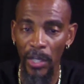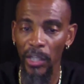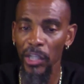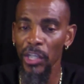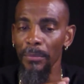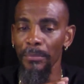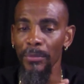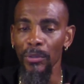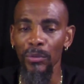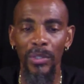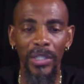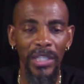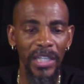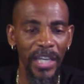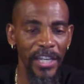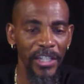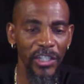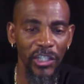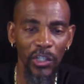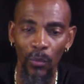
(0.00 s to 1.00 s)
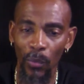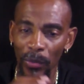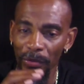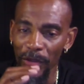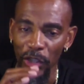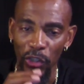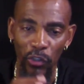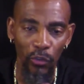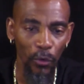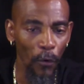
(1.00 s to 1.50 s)
Communication with
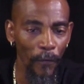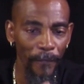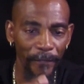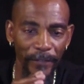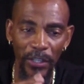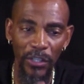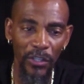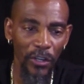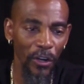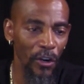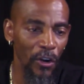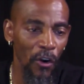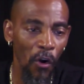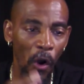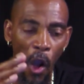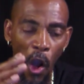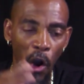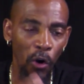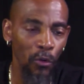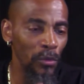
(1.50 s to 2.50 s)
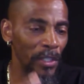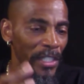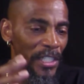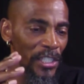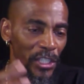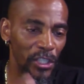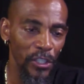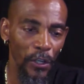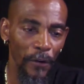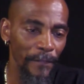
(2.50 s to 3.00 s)
the trophy girl only
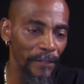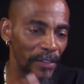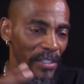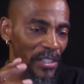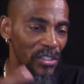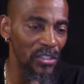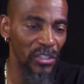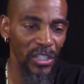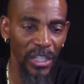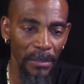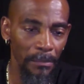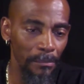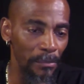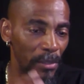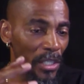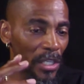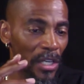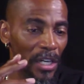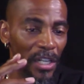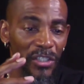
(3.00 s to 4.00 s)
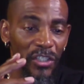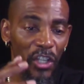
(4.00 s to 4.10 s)
surfaces deep because